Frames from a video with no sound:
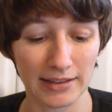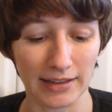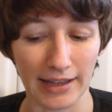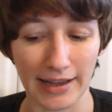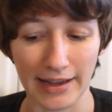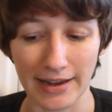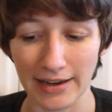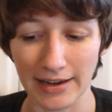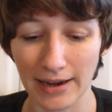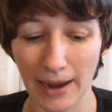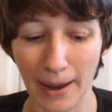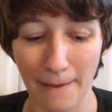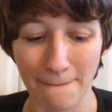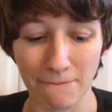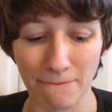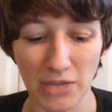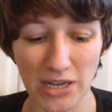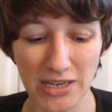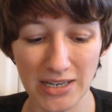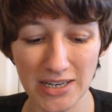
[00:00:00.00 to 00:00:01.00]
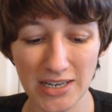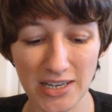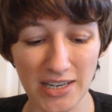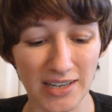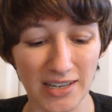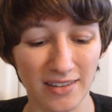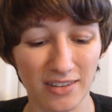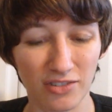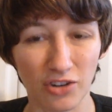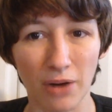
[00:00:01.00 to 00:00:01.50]
like mint
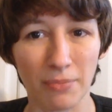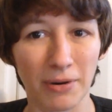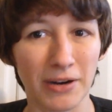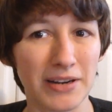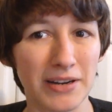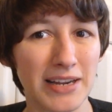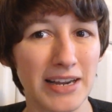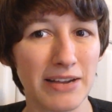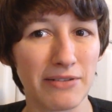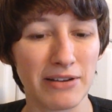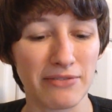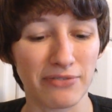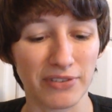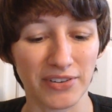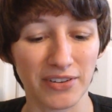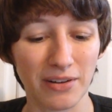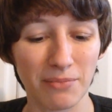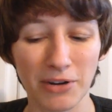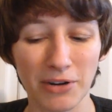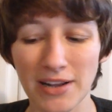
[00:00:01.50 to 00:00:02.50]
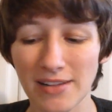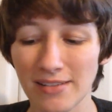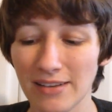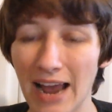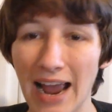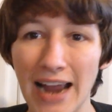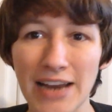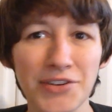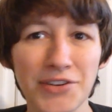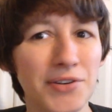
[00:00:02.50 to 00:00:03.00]
and strawberry kiwi. For some reason,
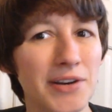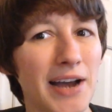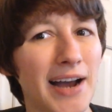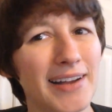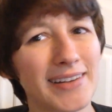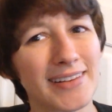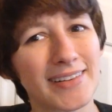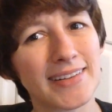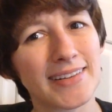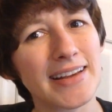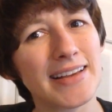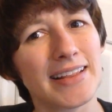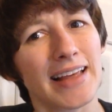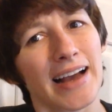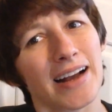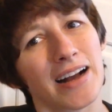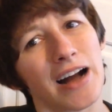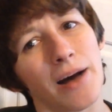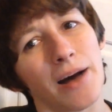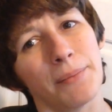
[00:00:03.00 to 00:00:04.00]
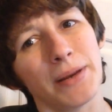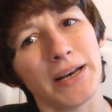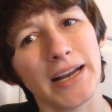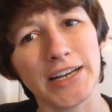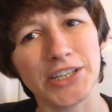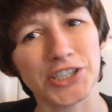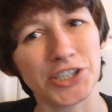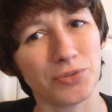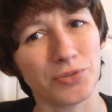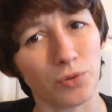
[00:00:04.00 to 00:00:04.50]
I do not see that
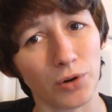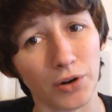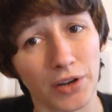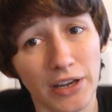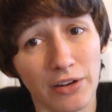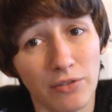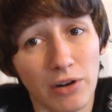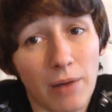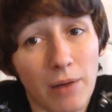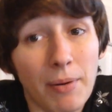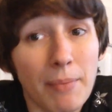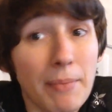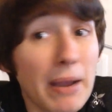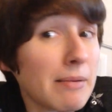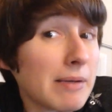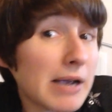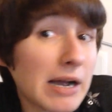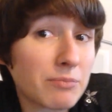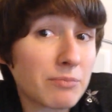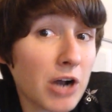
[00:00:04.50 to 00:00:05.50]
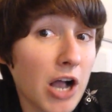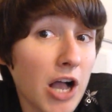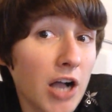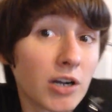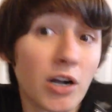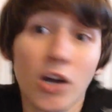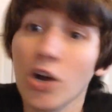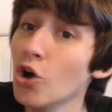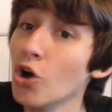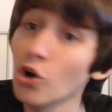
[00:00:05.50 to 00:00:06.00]
combination working well, but maybe I'm
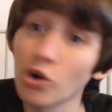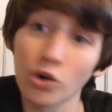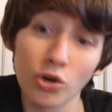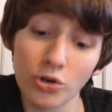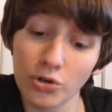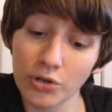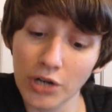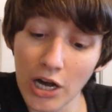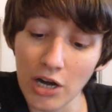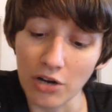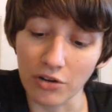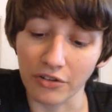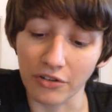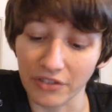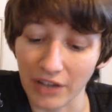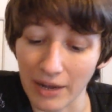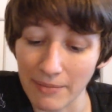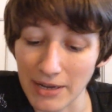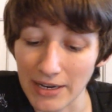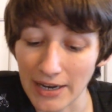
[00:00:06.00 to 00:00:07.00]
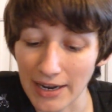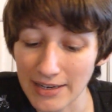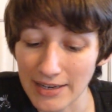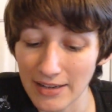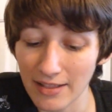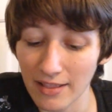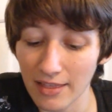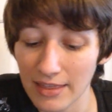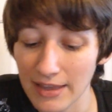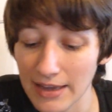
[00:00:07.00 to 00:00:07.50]
wrong. Who knows? I mean, I
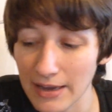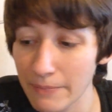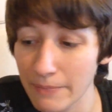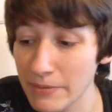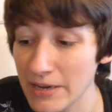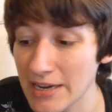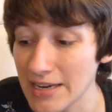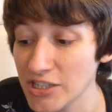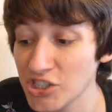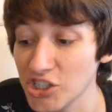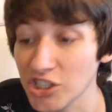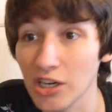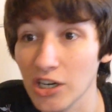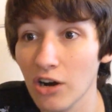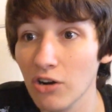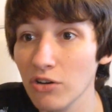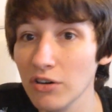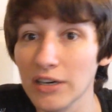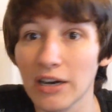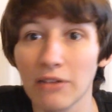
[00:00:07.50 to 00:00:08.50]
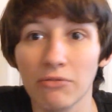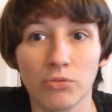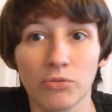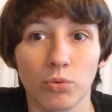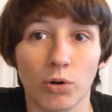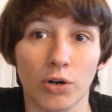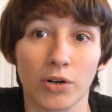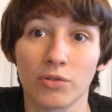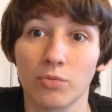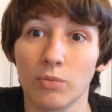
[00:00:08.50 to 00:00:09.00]
didn't think peach and coconut would
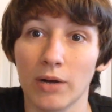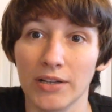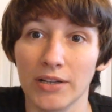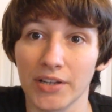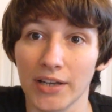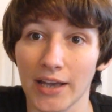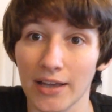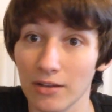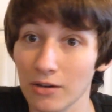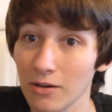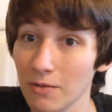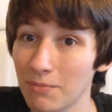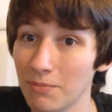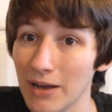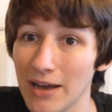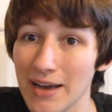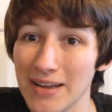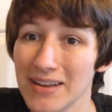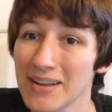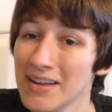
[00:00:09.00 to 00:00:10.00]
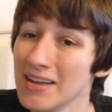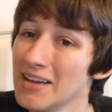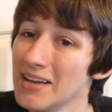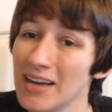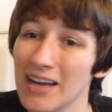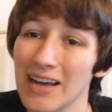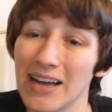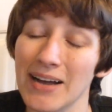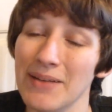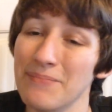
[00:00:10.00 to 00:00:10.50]
work well together, but
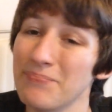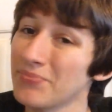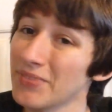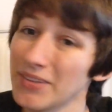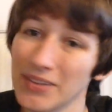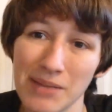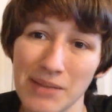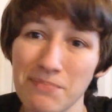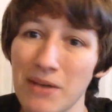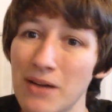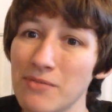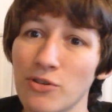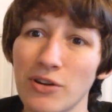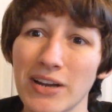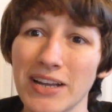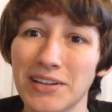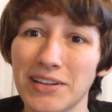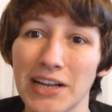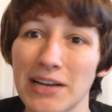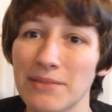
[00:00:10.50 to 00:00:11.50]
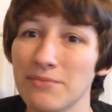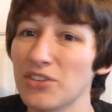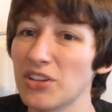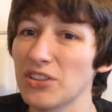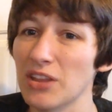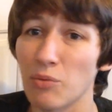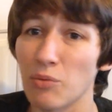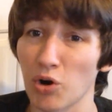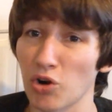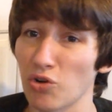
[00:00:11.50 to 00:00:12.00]
Lip Balm Queen claims
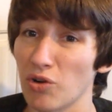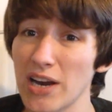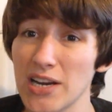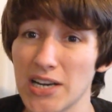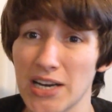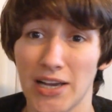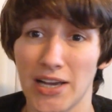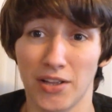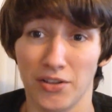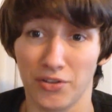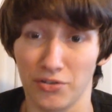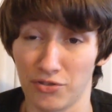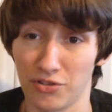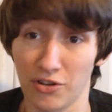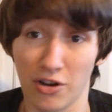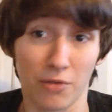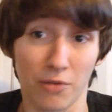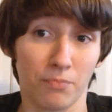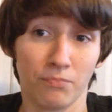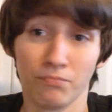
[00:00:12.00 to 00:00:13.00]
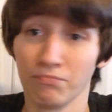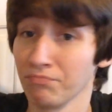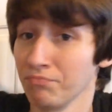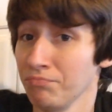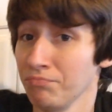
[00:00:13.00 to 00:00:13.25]
that they work great together, so